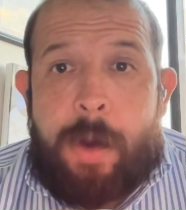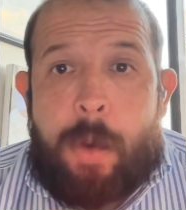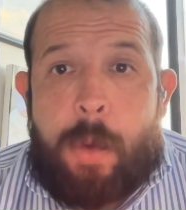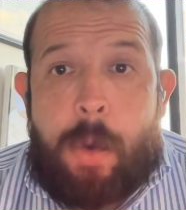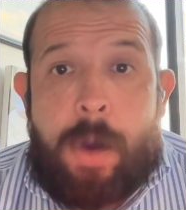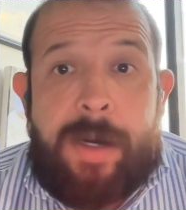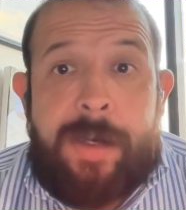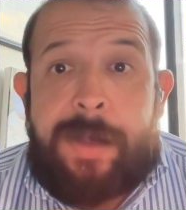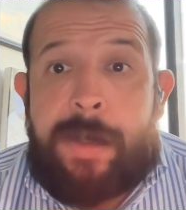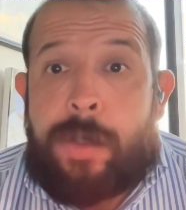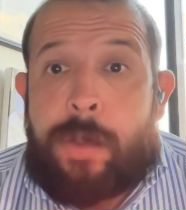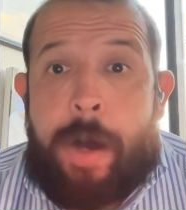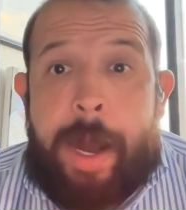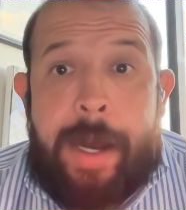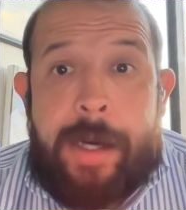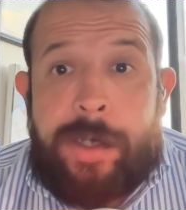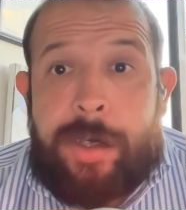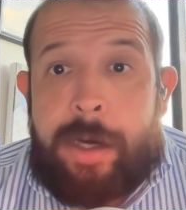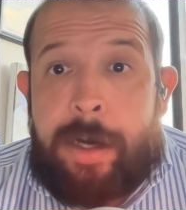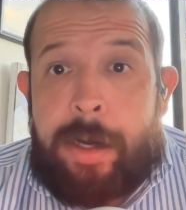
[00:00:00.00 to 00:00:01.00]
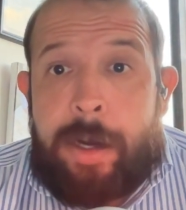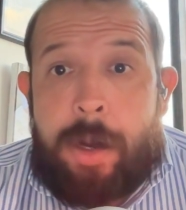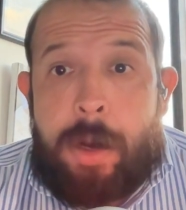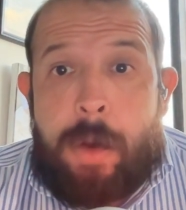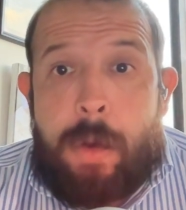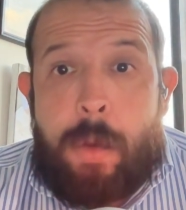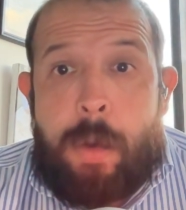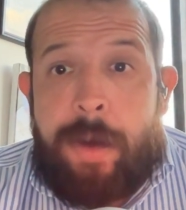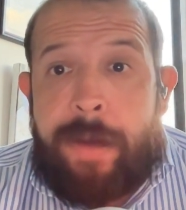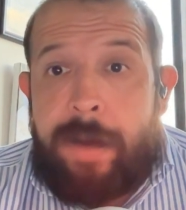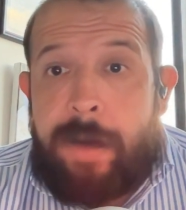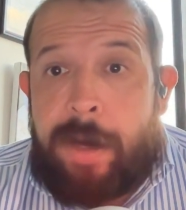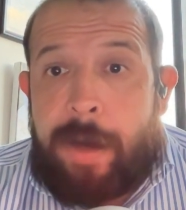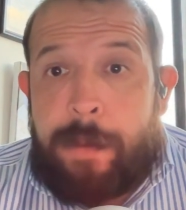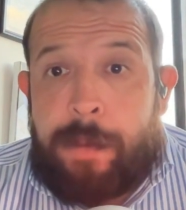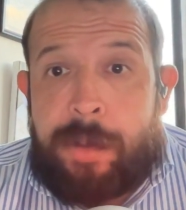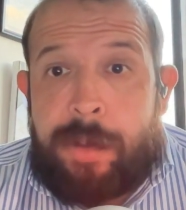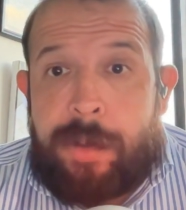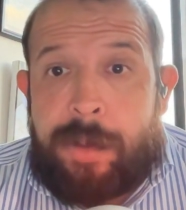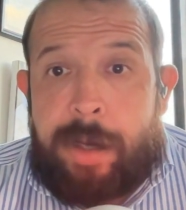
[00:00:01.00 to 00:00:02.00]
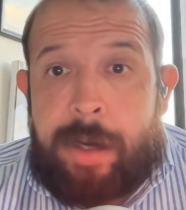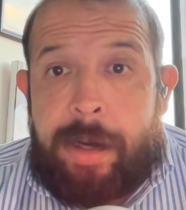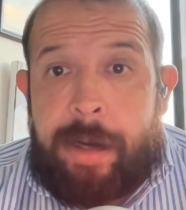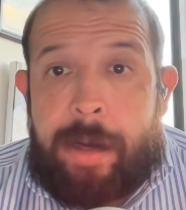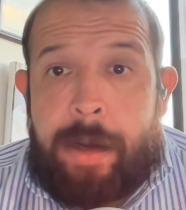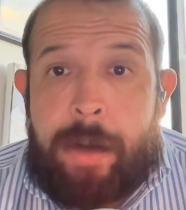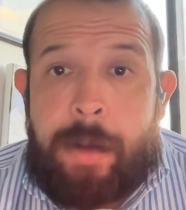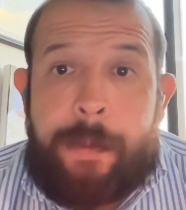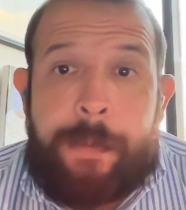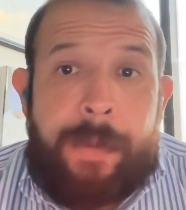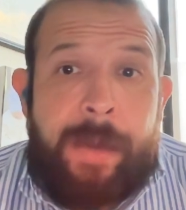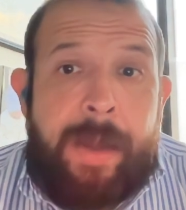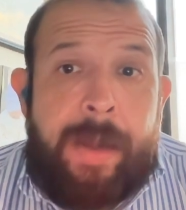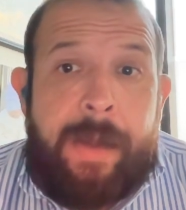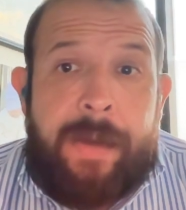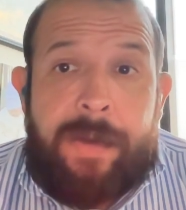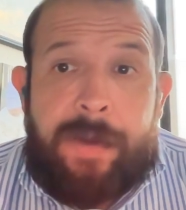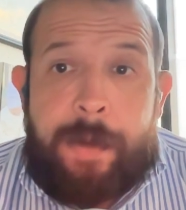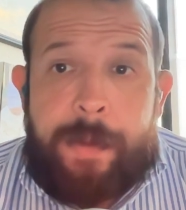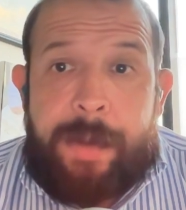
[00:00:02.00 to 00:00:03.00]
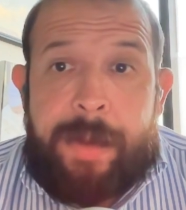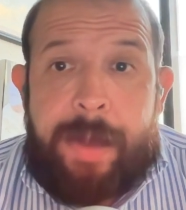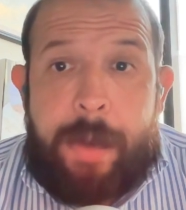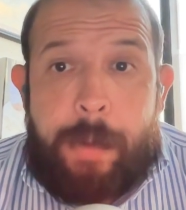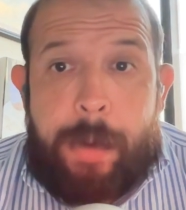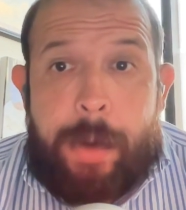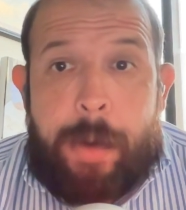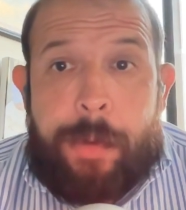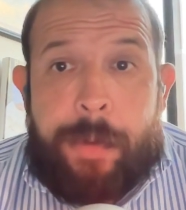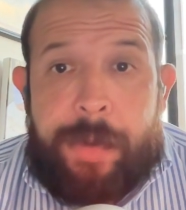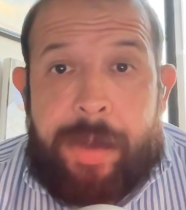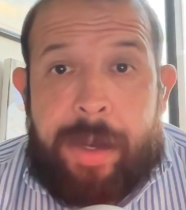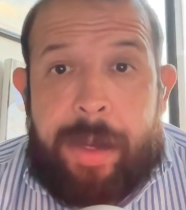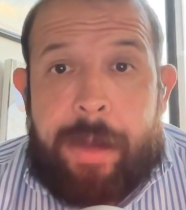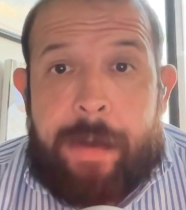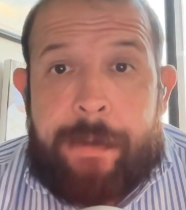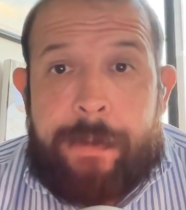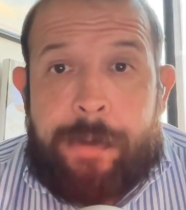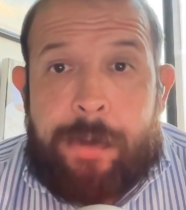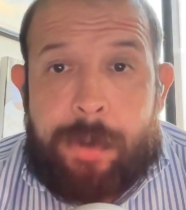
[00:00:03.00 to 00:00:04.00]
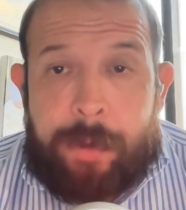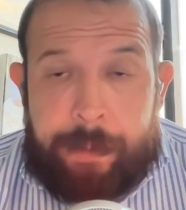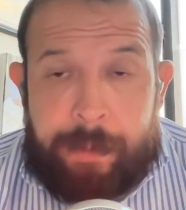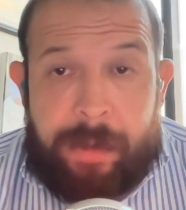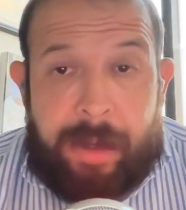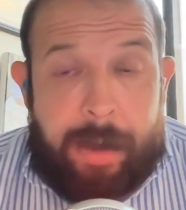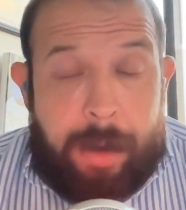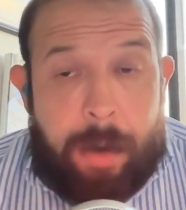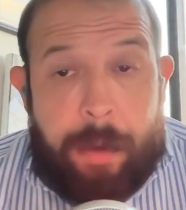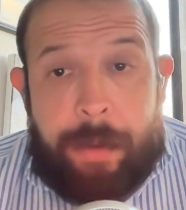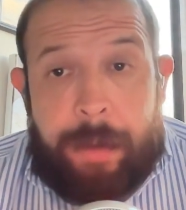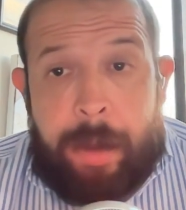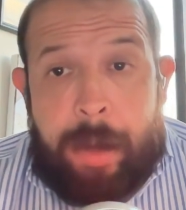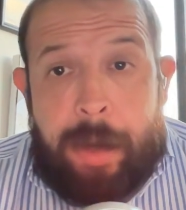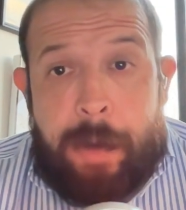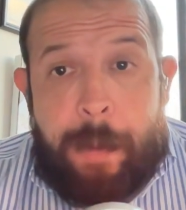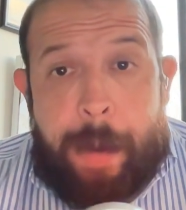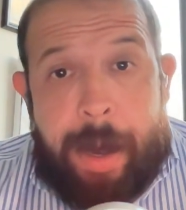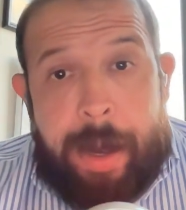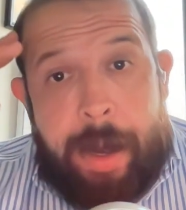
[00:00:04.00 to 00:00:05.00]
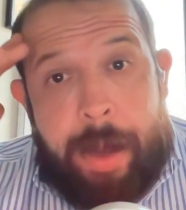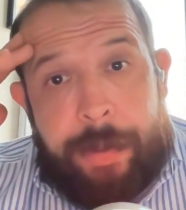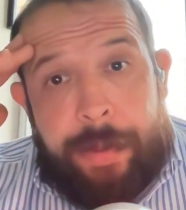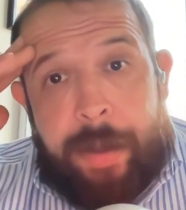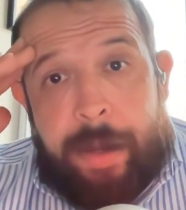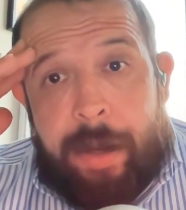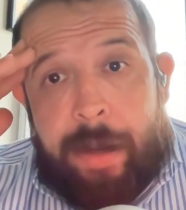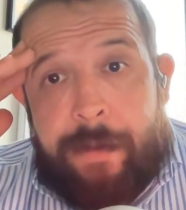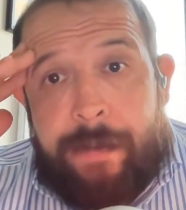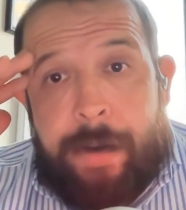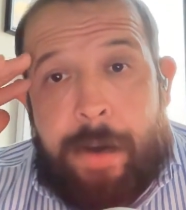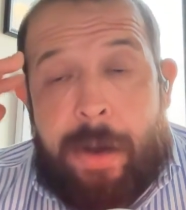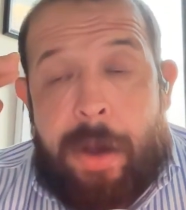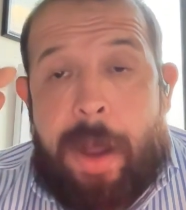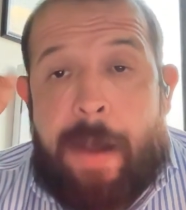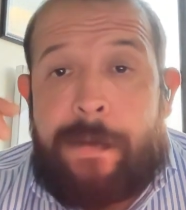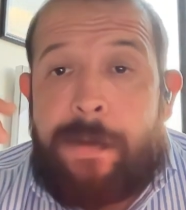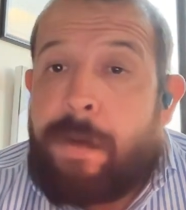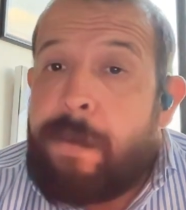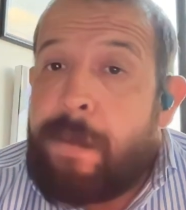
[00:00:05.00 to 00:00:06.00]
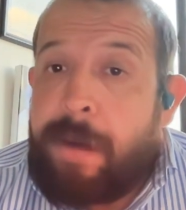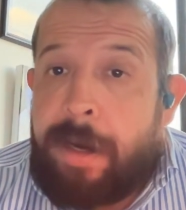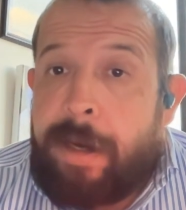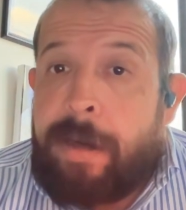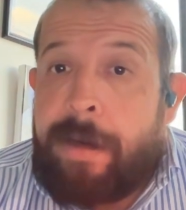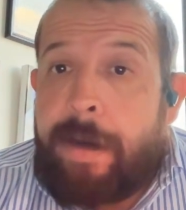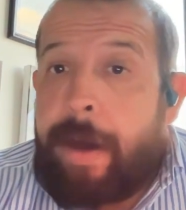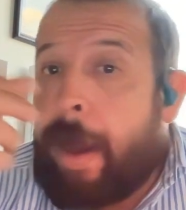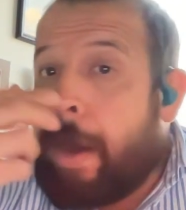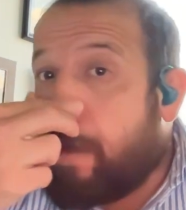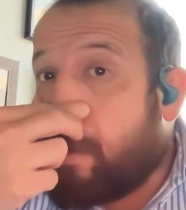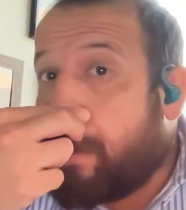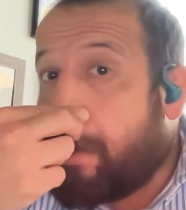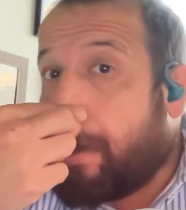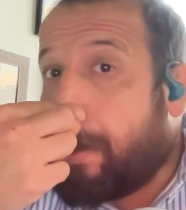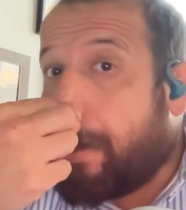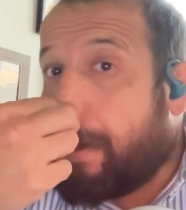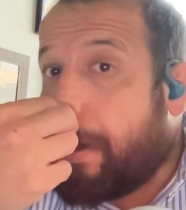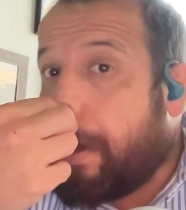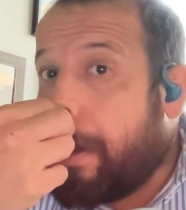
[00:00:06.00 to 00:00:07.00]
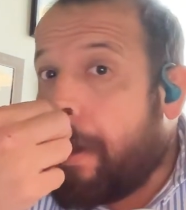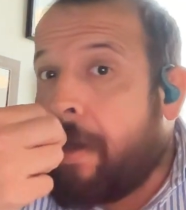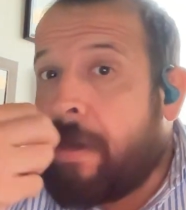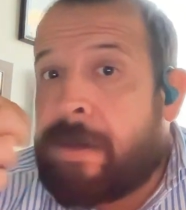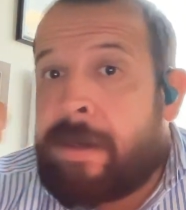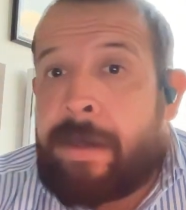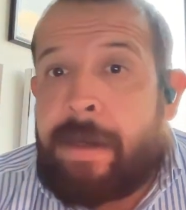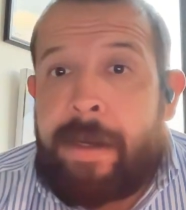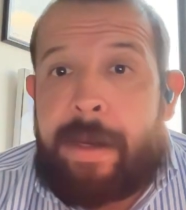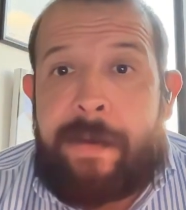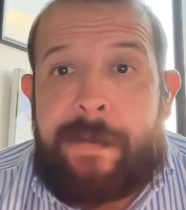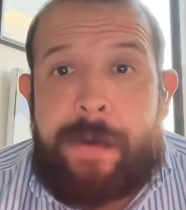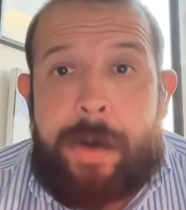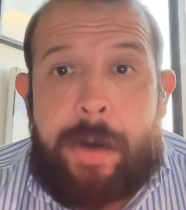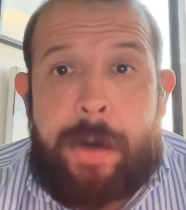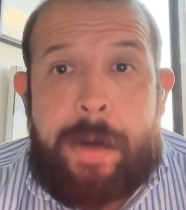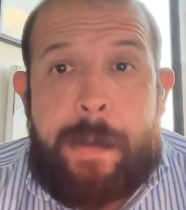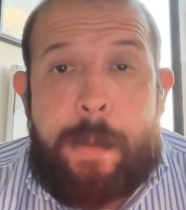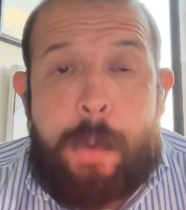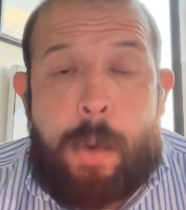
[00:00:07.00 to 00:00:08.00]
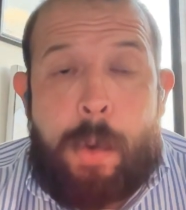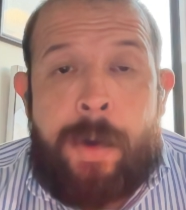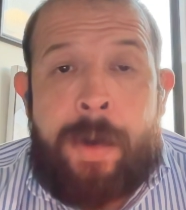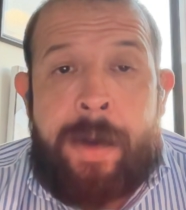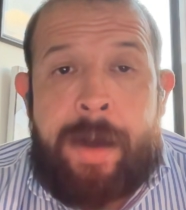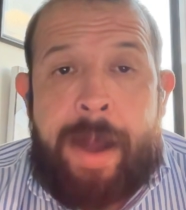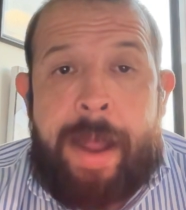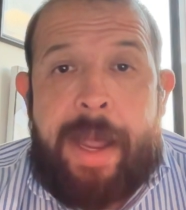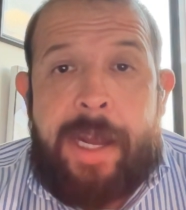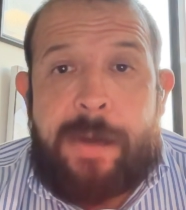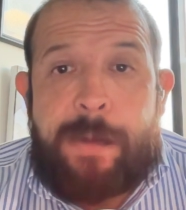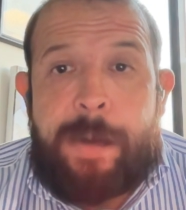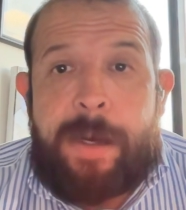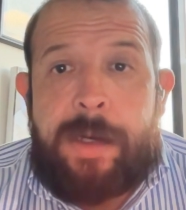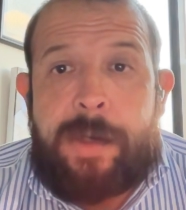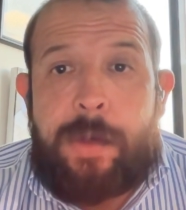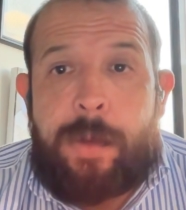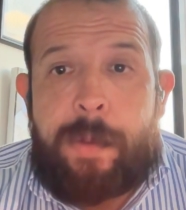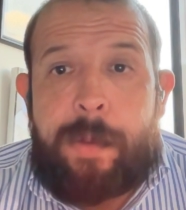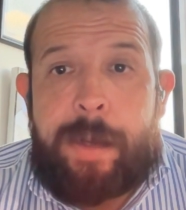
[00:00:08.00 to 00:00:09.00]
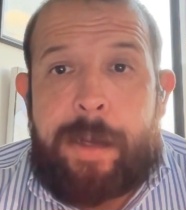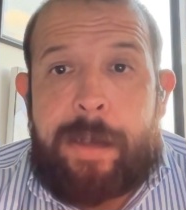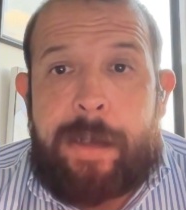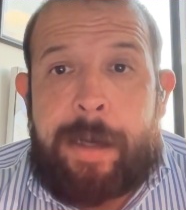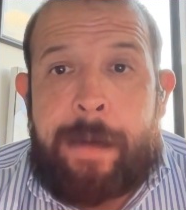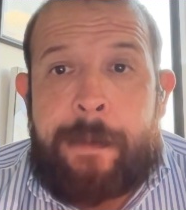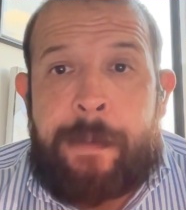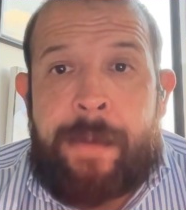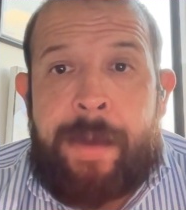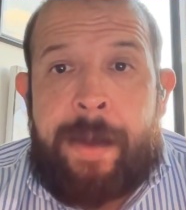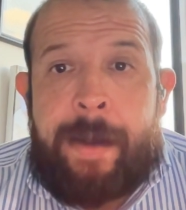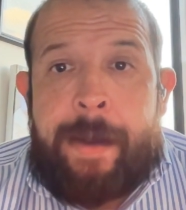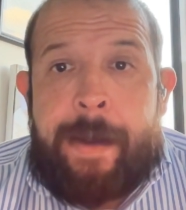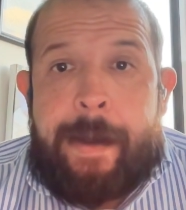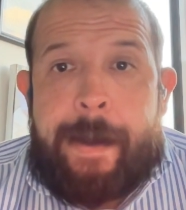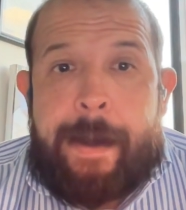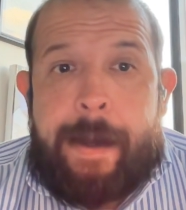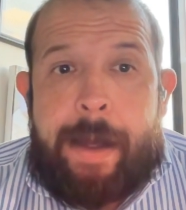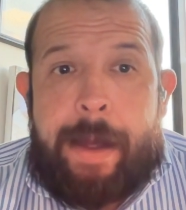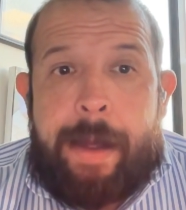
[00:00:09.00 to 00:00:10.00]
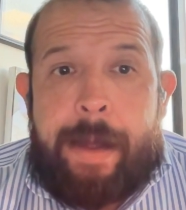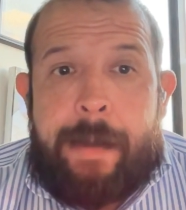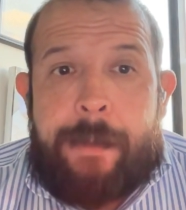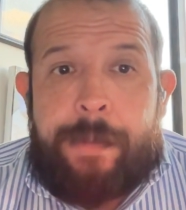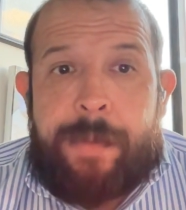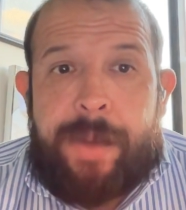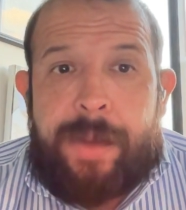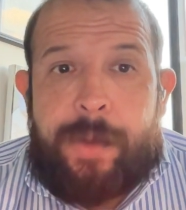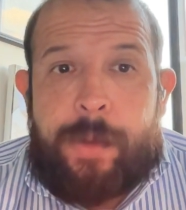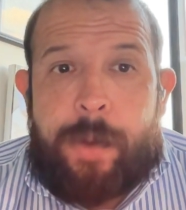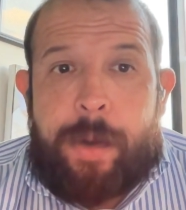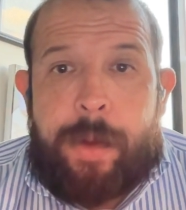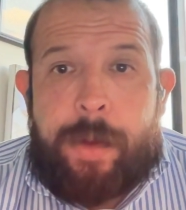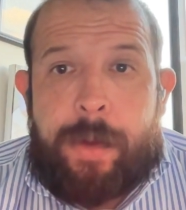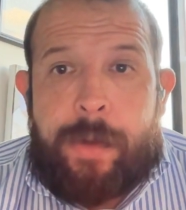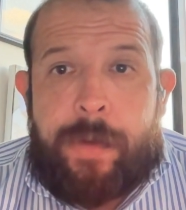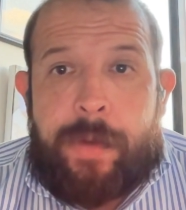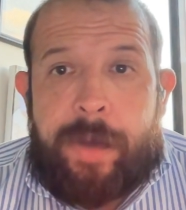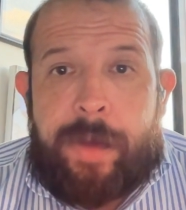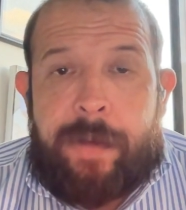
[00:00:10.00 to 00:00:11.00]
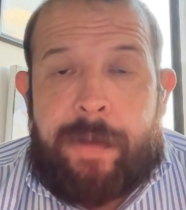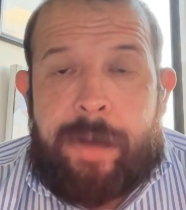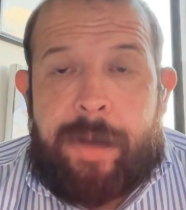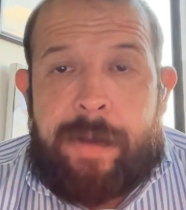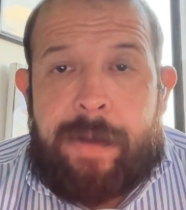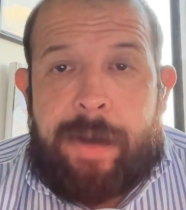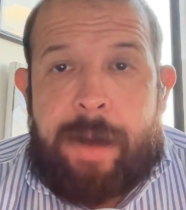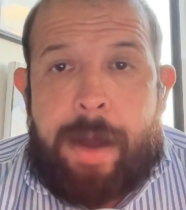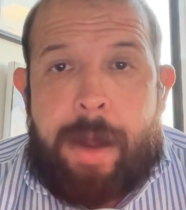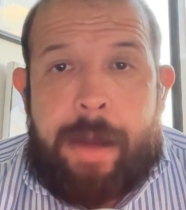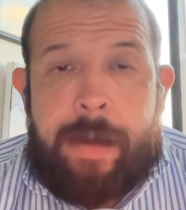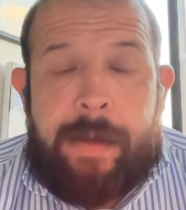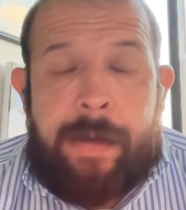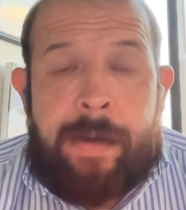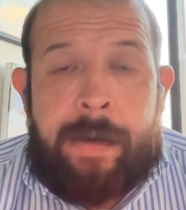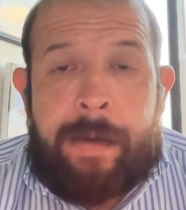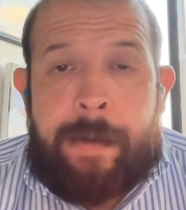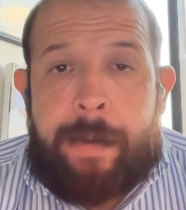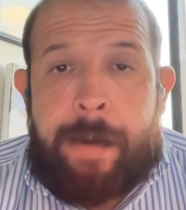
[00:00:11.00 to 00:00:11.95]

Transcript: where's the trash going to go, where the dumpster is going to go. Something that we don't think of, that you might not think of very often, but it actually is a very important aspect to a building. It's one of those things that's not